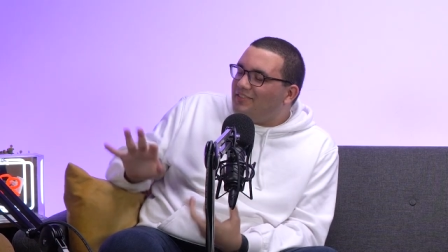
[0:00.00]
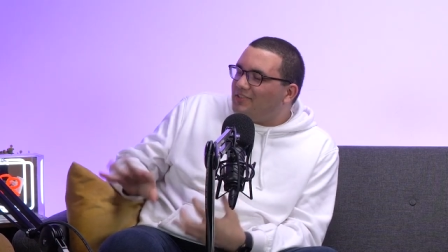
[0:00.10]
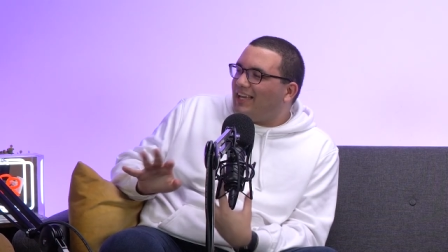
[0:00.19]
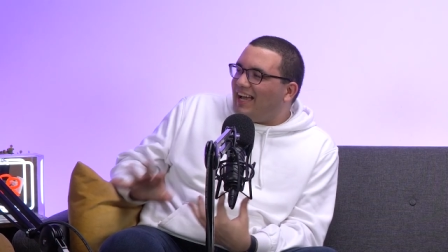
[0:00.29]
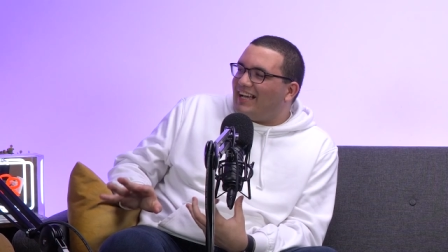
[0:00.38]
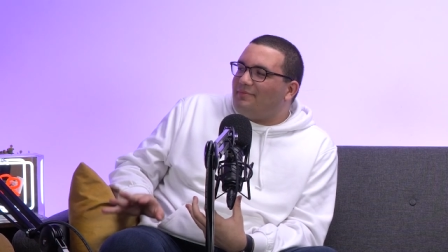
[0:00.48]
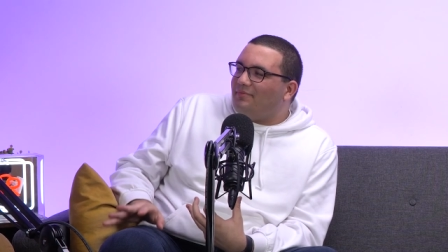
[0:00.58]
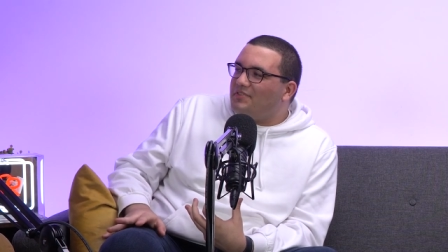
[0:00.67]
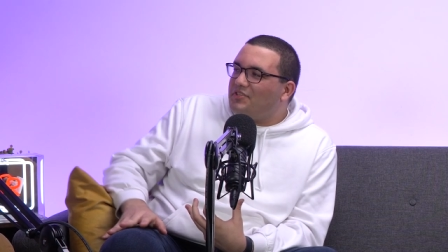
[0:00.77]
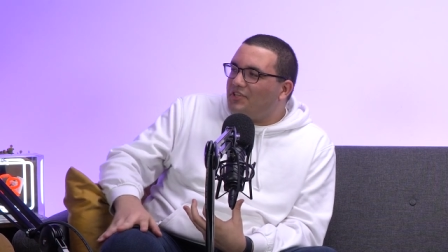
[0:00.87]
into the
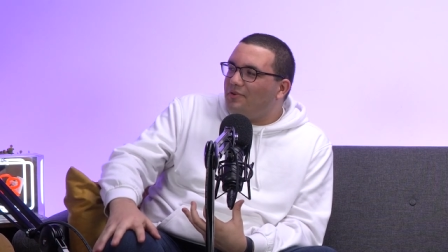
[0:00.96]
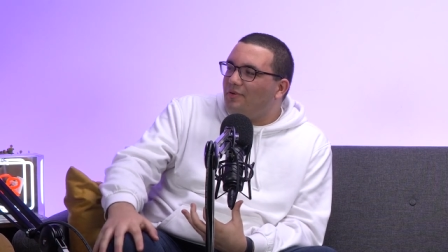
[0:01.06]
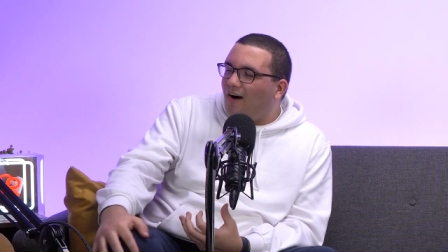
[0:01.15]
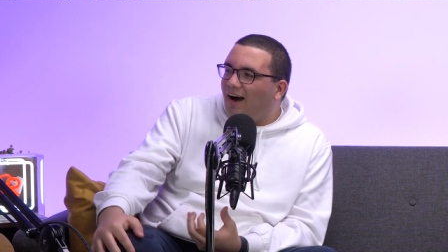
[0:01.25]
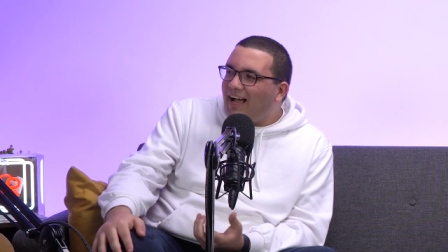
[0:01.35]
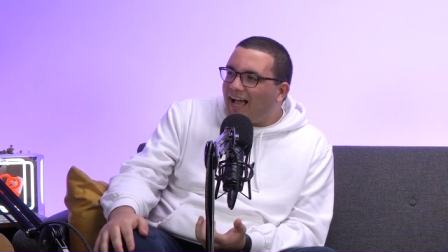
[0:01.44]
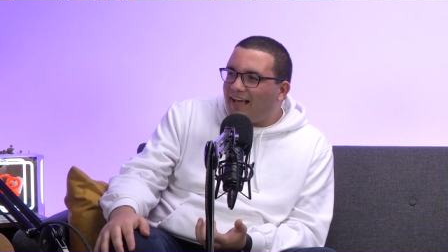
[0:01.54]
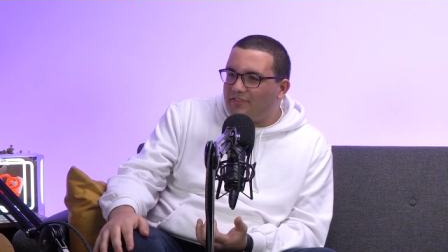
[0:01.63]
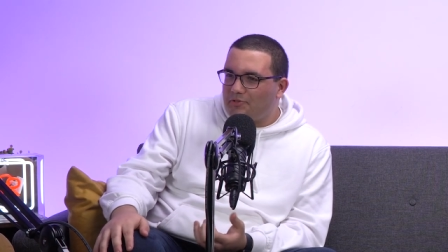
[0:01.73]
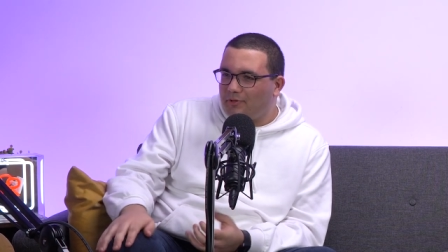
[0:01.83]
game, so I
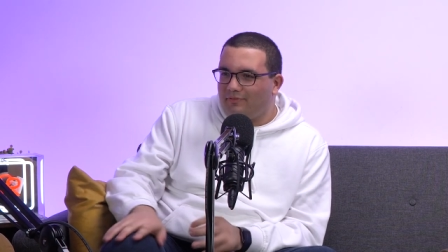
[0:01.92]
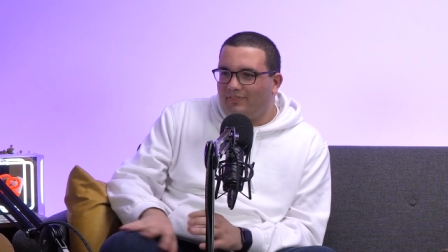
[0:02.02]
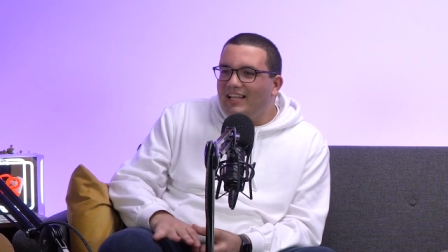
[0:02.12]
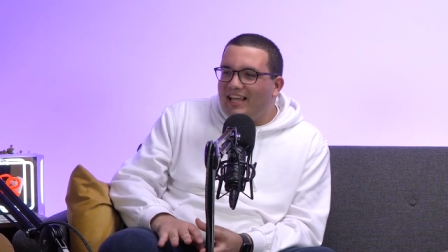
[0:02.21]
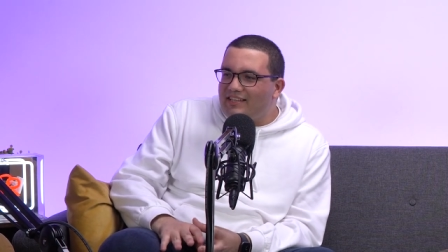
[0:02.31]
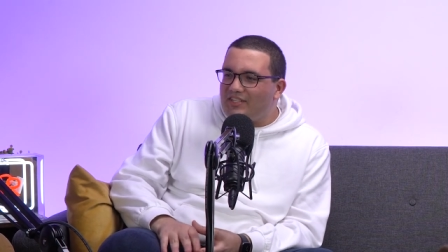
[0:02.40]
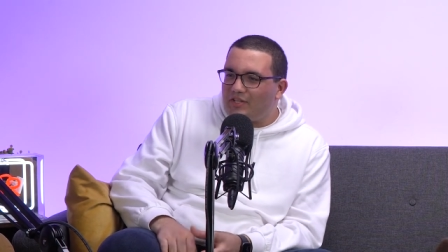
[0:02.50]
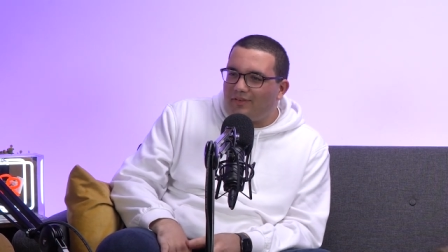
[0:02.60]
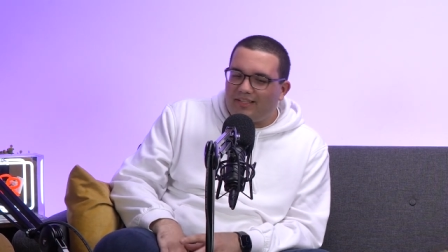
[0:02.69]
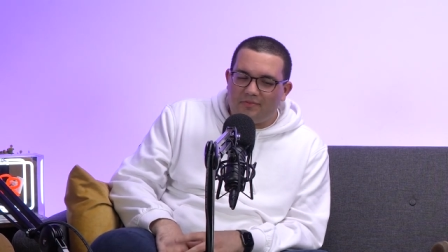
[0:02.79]
had a sort of
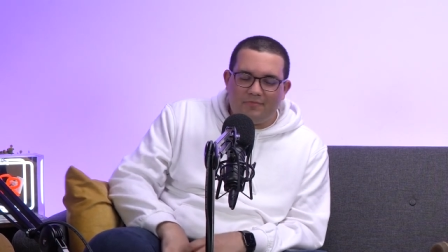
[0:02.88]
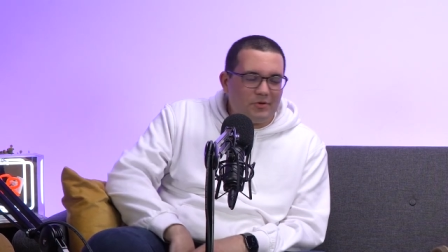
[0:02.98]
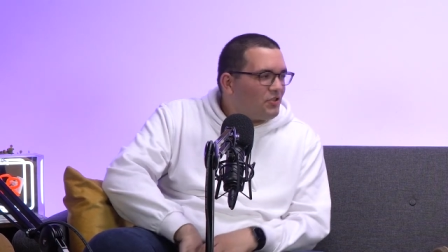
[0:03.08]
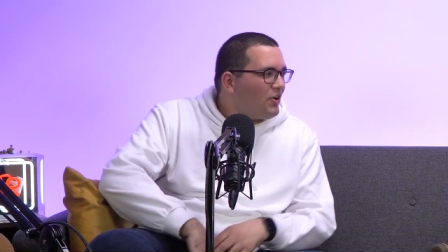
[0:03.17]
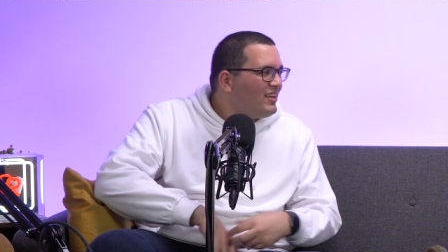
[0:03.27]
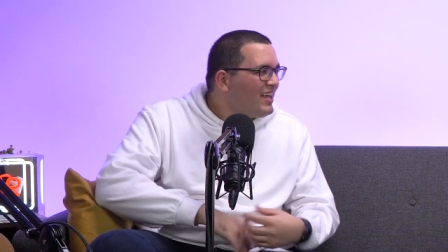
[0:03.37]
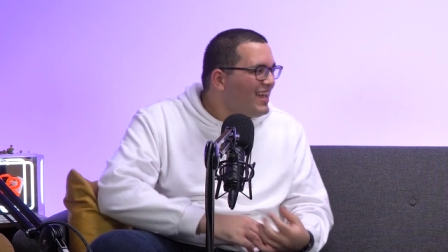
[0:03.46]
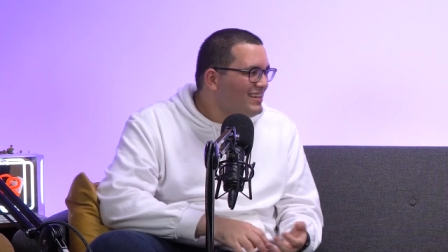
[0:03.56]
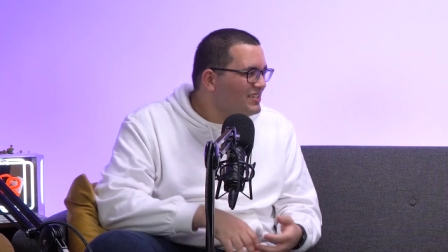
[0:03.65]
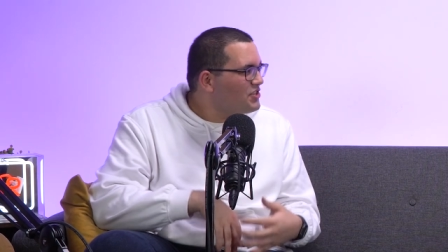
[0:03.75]
list of like the most
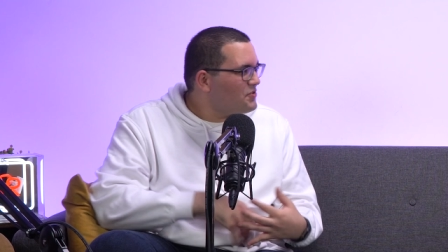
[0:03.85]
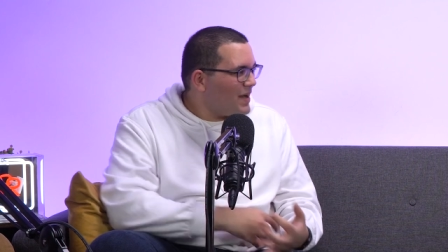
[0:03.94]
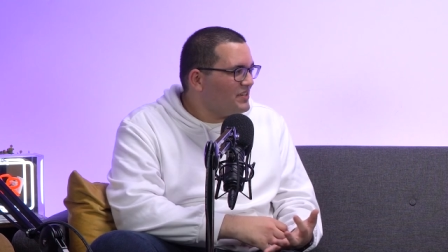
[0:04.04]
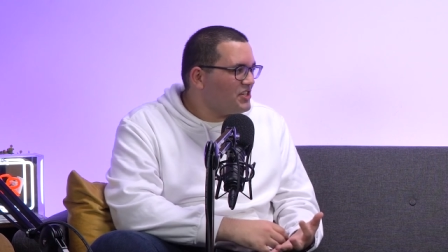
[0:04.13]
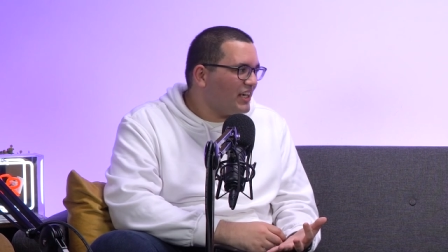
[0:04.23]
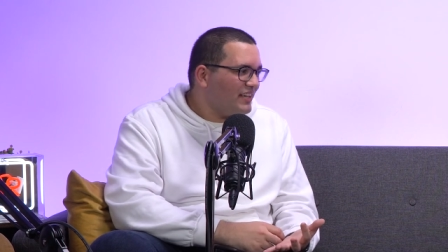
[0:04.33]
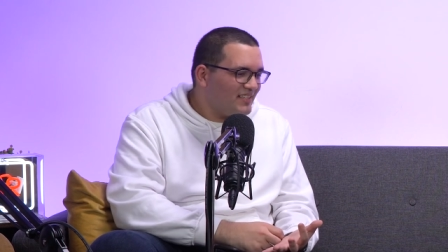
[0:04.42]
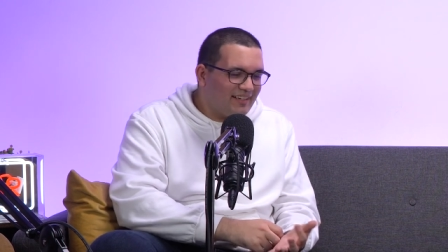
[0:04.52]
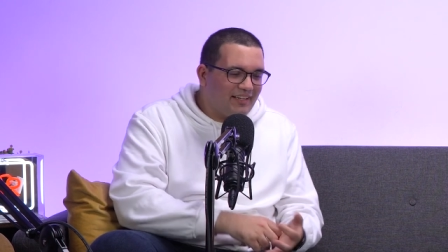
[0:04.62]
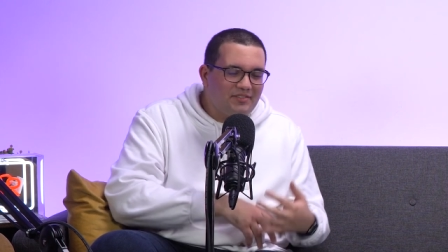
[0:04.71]
unhinged
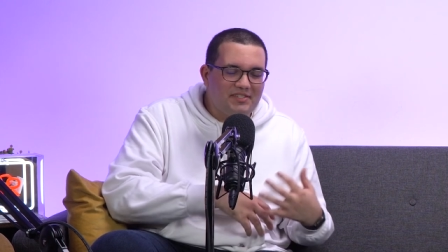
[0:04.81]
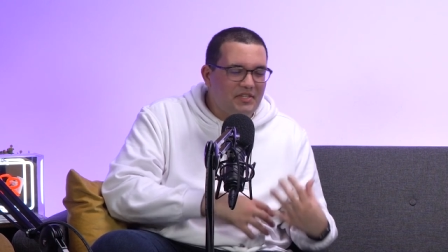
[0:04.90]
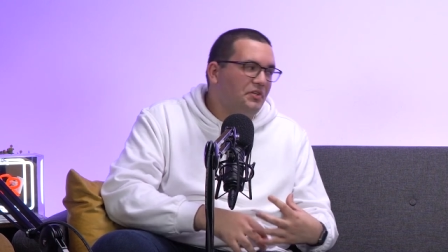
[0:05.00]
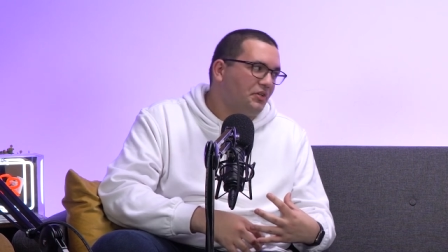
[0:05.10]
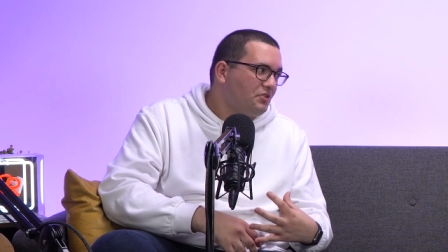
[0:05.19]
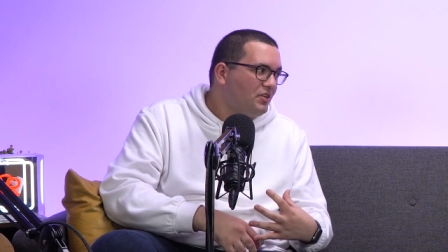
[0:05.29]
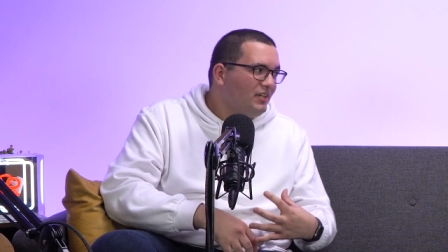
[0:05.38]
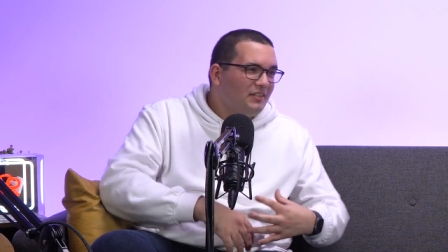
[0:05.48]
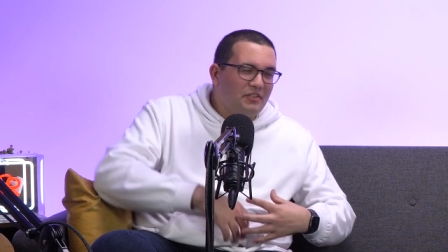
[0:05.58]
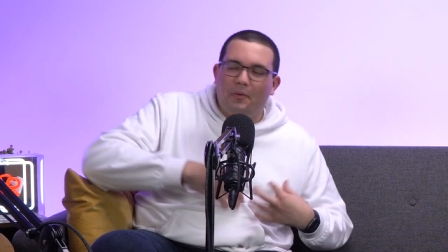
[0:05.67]
strategies that I considered
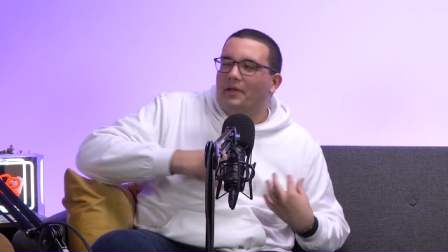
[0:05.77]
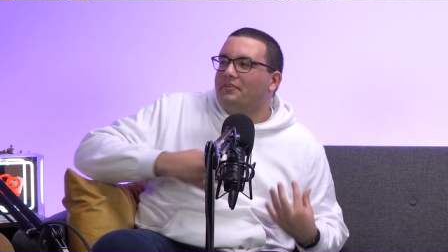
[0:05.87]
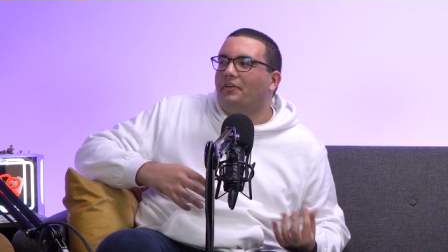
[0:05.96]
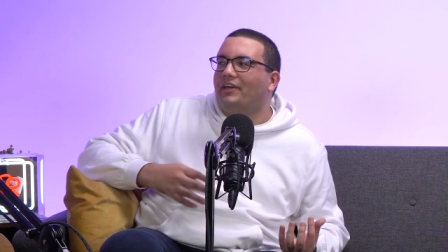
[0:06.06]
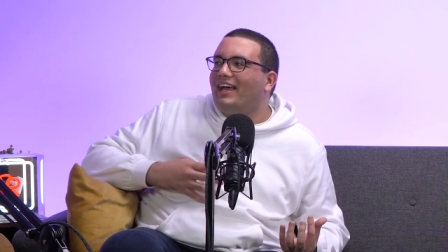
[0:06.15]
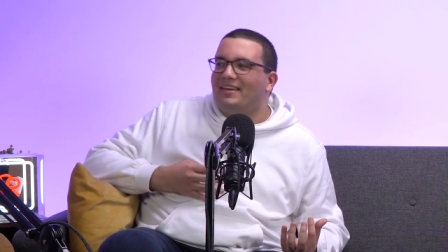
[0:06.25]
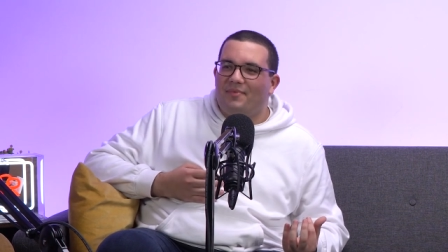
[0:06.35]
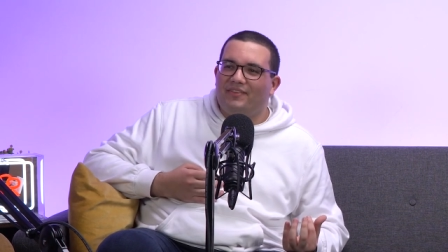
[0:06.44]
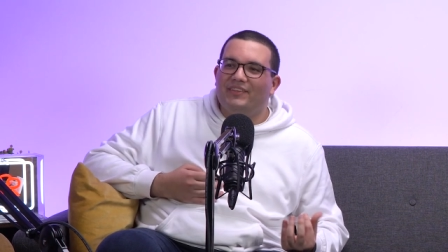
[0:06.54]
going into the game.